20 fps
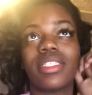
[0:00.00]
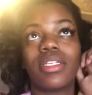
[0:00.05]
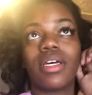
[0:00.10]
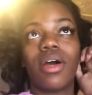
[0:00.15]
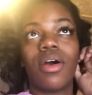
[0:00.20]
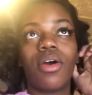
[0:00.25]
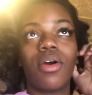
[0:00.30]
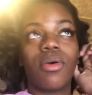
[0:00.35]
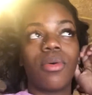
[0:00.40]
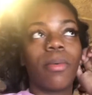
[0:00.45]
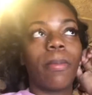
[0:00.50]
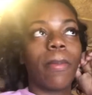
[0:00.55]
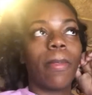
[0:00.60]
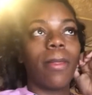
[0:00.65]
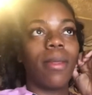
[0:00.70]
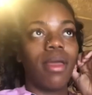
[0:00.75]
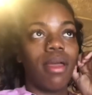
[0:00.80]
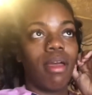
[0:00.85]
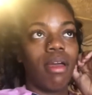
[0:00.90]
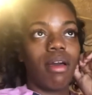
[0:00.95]
So,
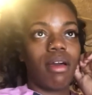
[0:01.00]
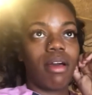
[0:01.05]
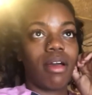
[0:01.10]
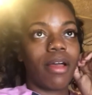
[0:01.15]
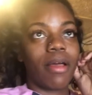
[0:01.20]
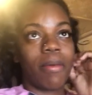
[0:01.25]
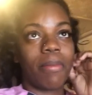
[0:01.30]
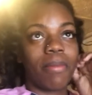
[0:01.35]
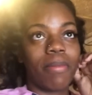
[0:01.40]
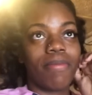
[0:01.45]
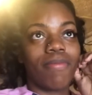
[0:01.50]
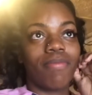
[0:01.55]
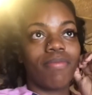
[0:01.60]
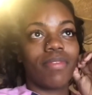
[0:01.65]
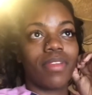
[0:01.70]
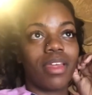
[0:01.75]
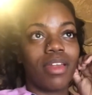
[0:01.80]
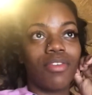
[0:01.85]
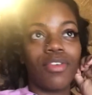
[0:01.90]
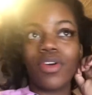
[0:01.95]
and
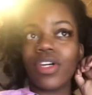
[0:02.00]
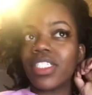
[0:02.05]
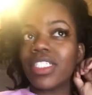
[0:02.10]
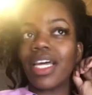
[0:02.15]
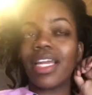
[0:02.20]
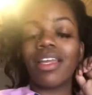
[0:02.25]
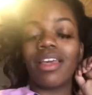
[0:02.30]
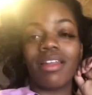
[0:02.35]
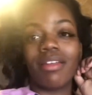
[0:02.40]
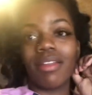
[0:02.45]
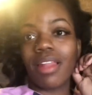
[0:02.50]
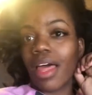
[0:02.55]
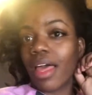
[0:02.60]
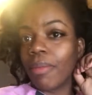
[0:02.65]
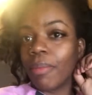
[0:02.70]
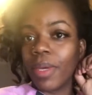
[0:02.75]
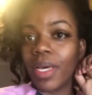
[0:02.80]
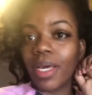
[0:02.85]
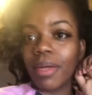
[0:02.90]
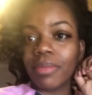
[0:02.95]
of course I didn't
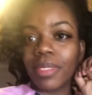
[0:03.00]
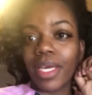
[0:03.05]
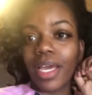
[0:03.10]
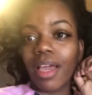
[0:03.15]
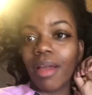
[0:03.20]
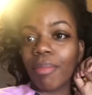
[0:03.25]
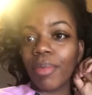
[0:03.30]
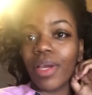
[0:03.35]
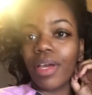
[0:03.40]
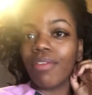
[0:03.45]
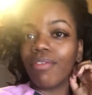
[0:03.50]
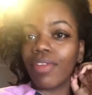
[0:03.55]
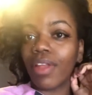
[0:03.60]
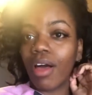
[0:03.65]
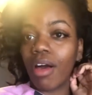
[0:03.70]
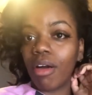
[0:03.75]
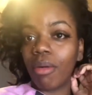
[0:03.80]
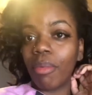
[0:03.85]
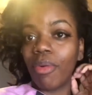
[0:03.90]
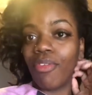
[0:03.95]
like pick up the camera and
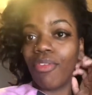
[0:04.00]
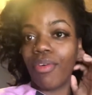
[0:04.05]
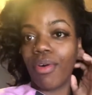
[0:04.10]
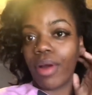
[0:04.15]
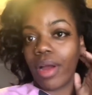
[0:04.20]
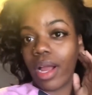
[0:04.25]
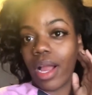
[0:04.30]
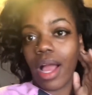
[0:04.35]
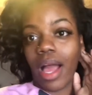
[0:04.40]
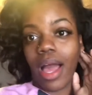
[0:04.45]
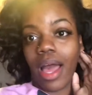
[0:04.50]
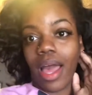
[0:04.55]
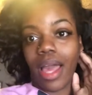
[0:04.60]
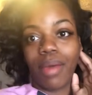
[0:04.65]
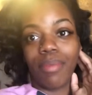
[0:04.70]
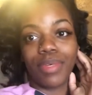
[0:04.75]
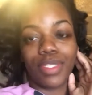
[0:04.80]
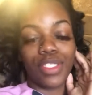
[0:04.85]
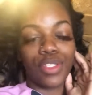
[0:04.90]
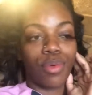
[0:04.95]
vlog before I
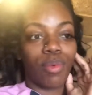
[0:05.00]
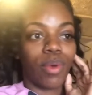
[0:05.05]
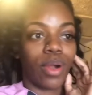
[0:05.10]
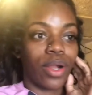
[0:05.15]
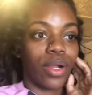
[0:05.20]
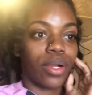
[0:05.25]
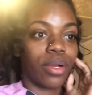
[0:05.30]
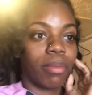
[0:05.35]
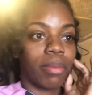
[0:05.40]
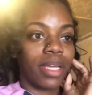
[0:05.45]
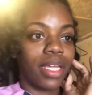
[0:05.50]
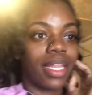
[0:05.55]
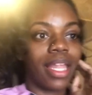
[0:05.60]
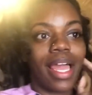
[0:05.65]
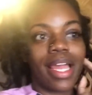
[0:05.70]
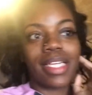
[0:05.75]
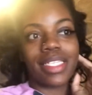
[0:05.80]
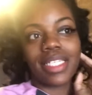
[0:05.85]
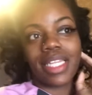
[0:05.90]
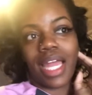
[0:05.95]
went to work, but
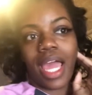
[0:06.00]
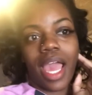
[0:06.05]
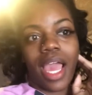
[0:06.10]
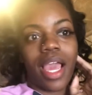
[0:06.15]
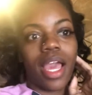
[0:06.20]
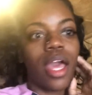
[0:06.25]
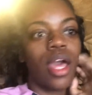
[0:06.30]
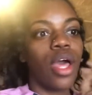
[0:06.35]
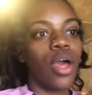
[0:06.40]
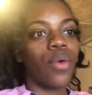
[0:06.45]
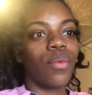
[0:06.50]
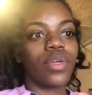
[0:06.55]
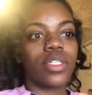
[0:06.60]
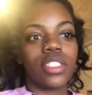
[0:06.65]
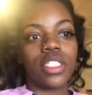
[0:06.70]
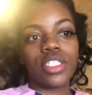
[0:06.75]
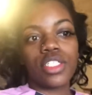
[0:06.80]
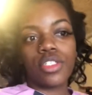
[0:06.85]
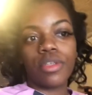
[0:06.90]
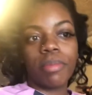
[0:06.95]
last night was
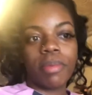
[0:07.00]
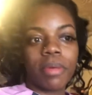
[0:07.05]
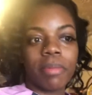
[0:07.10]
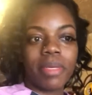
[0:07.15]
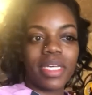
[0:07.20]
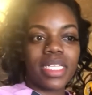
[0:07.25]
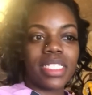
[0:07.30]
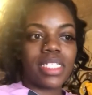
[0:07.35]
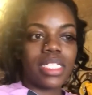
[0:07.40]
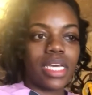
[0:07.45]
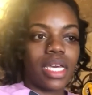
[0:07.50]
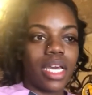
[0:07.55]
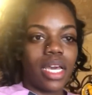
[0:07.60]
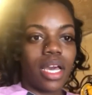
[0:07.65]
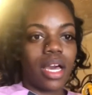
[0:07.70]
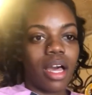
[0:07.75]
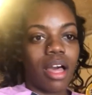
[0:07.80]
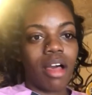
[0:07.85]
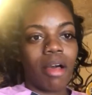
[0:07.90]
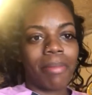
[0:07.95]
just super busy.
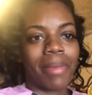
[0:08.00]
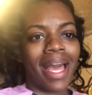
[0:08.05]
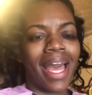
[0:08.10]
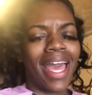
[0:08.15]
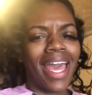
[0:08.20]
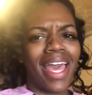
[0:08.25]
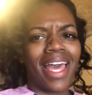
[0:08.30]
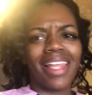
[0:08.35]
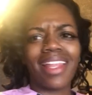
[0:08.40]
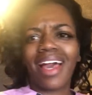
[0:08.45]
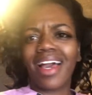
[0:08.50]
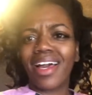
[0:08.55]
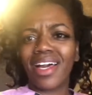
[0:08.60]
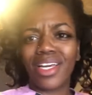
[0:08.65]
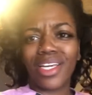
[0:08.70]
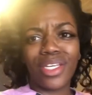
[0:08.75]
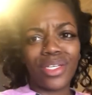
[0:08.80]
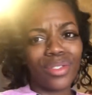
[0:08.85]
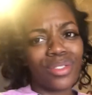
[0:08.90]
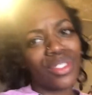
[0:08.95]
I had like a
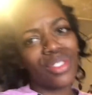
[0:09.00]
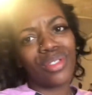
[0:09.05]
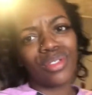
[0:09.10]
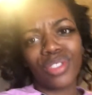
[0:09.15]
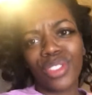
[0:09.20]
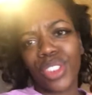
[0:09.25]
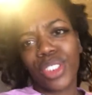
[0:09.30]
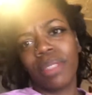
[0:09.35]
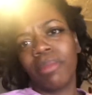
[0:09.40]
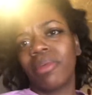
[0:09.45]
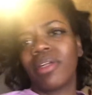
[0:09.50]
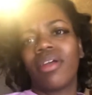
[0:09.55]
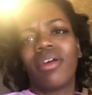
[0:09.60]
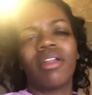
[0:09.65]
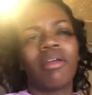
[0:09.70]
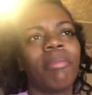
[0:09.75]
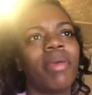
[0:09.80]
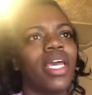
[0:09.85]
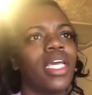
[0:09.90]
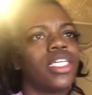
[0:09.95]
Q2 treatment
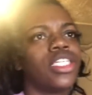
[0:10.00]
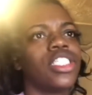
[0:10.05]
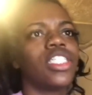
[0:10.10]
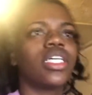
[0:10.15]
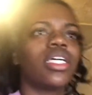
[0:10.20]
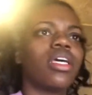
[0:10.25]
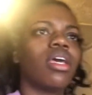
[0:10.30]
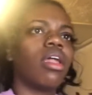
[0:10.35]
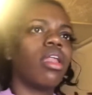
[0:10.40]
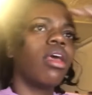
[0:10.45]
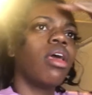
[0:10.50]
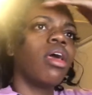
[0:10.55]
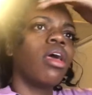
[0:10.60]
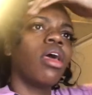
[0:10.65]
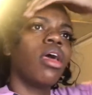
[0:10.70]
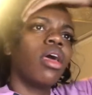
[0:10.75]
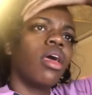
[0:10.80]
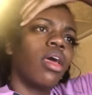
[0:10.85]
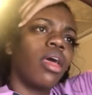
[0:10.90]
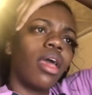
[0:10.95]
on a patient.
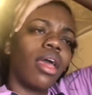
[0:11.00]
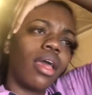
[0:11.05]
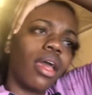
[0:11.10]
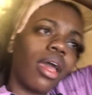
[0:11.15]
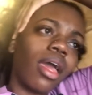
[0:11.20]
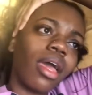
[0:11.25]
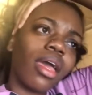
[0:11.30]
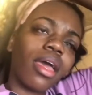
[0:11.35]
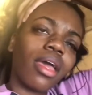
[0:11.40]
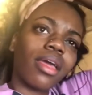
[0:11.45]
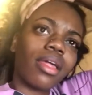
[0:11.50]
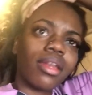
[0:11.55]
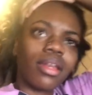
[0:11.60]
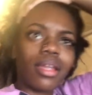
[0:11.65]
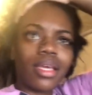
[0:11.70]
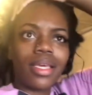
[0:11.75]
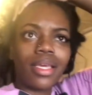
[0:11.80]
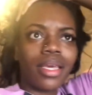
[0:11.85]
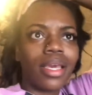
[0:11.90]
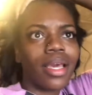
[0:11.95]

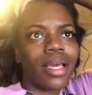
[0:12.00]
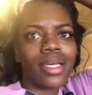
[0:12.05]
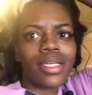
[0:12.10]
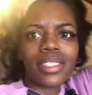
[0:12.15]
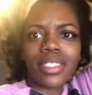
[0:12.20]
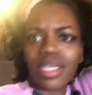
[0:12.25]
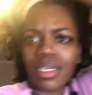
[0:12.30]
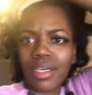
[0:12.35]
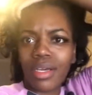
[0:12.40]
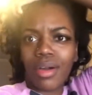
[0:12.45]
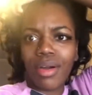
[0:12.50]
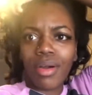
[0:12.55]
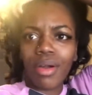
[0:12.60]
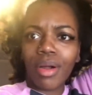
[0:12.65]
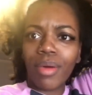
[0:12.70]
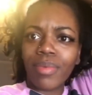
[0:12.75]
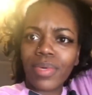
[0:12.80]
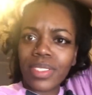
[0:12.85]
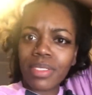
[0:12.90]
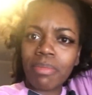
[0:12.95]
And yeah, so your
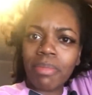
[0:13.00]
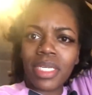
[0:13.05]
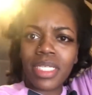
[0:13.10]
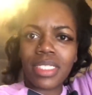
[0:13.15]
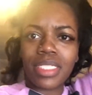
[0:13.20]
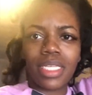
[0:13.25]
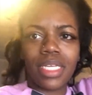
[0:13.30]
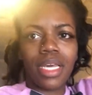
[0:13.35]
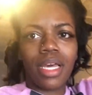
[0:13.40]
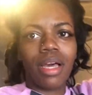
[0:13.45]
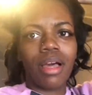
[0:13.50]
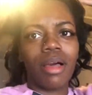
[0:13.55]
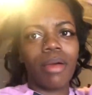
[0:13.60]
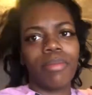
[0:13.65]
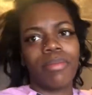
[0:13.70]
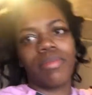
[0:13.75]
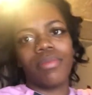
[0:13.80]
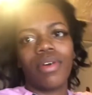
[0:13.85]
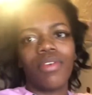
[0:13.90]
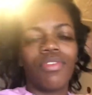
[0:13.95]
girl was busy.
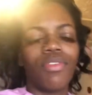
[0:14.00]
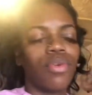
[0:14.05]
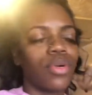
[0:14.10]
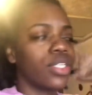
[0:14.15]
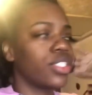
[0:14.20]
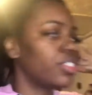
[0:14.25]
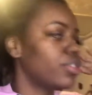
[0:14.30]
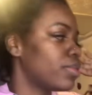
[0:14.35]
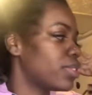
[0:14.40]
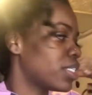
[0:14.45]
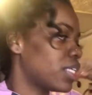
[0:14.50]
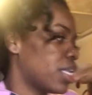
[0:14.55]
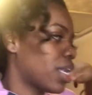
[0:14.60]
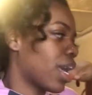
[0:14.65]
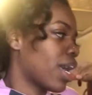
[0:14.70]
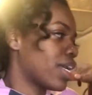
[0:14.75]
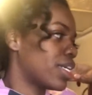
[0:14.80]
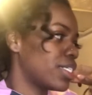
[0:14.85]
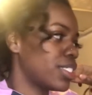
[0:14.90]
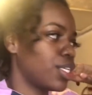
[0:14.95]
Of course, she was in the
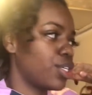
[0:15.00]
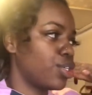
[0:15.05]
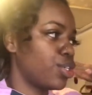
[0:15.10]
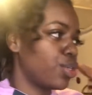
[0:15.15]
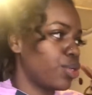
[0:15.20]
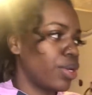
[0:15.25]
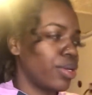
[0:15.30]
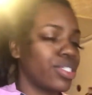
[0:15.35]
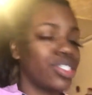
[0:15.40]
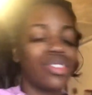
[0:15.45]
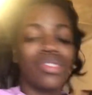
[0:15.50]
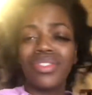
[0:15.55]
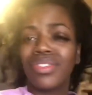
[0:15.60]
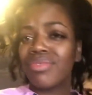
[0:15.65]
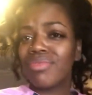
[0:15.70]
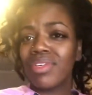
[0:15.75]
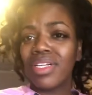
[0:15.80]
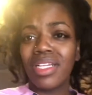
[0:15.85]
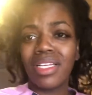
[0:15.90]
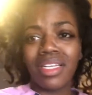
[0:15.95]
ICU and she was
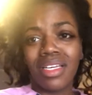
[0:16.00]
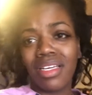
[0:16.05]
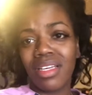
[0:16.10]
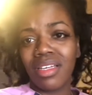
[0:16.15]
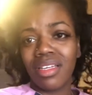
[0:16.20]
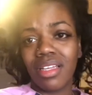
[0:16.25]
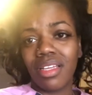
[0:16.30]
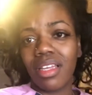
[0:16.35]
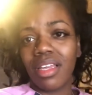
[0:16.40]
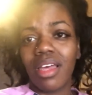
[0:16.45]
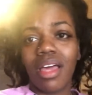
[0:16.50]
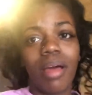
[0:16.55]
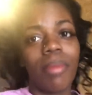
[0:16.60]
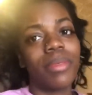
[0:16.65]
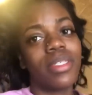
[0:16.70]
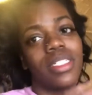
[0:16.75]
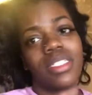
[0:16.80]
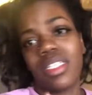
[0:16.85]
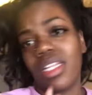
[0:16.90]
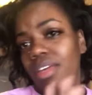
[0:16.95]
really, I'm
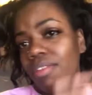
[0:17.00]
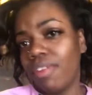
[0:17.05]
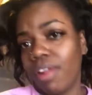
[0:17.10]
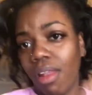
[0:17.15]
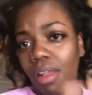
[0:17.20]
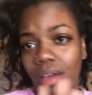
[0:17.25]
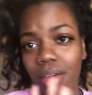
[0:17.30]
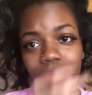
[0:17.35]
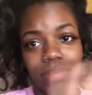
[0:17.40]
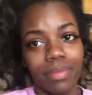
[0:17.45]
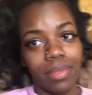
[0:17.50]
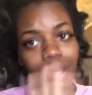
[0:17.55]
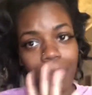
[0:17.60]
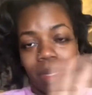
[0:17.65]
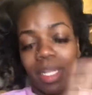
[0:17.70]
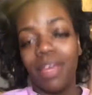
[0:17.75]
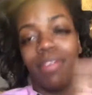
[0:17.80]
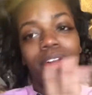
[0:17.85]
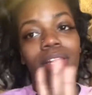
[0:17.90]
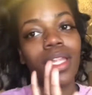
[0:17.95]
gonna leave it
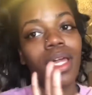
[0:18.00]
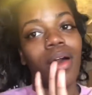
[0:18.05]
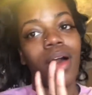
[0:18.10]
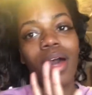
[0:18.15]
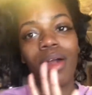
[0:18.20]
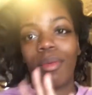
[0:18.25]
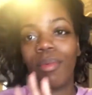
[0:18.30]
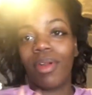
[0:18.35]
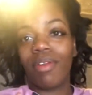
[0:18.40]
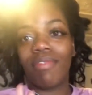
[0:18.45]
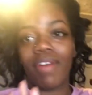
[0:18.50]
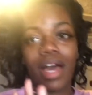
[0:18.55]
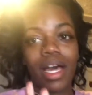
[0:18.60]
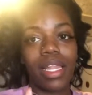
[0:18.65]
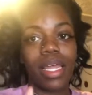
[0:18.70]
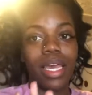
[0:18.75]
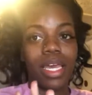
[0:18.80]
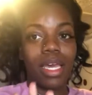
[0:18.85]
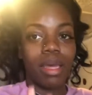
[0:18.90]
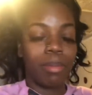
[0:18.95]
alone. I don't wanna
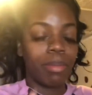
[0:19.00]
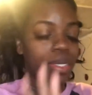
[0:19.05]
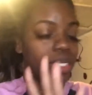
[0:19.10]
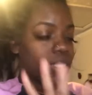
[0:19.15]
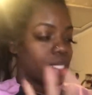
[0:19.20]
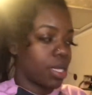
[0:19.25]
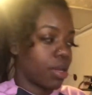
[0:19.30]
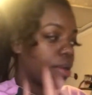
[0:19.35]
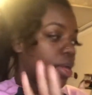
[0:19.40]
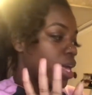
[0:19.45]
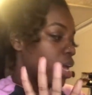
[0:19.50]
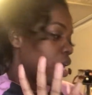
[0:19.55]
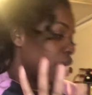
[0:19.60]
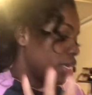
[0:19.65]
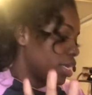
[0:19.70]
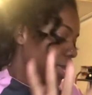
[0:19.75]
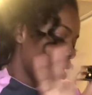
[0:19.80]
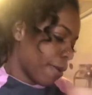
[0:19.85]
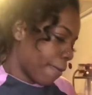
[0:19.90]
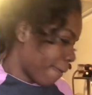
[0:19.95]
violate HIPAA, so
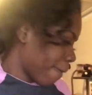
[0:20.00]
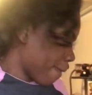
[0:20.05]
yeah.